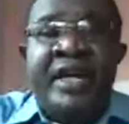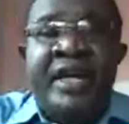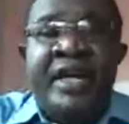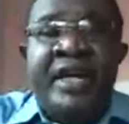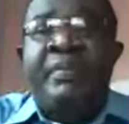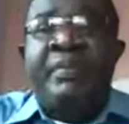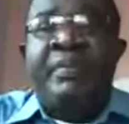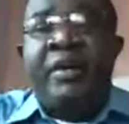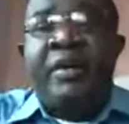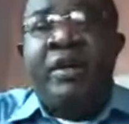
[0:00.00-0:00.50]
At
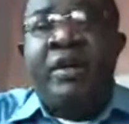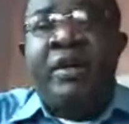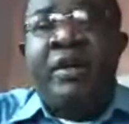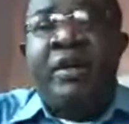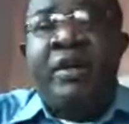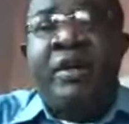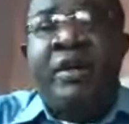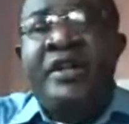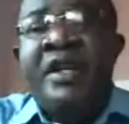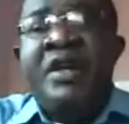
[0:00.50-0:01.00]
a
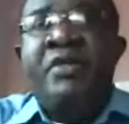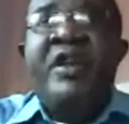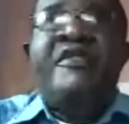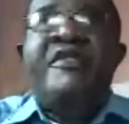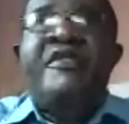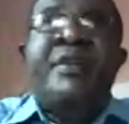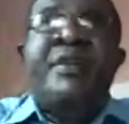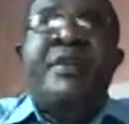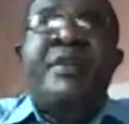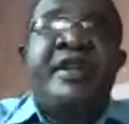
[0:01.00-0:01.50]
point,
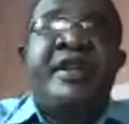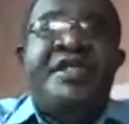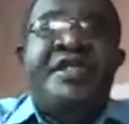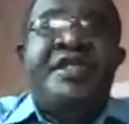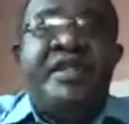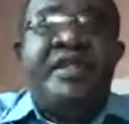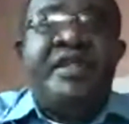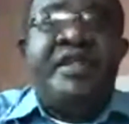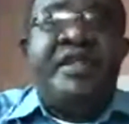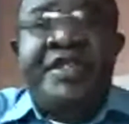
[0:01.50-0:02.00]
we have to
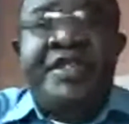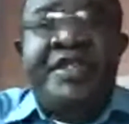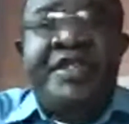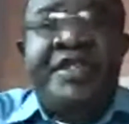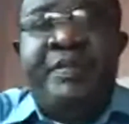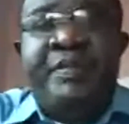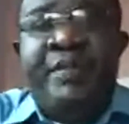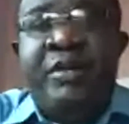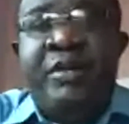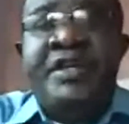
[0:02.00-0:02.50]
bring the
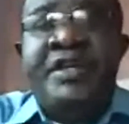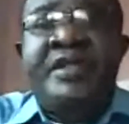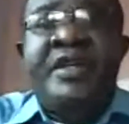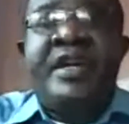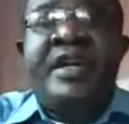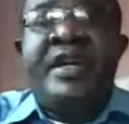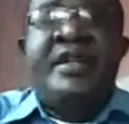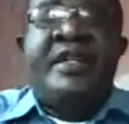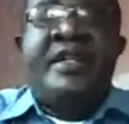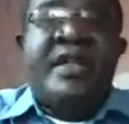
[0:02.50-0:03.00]
TBC
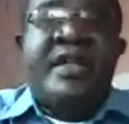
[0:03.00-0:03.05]
police.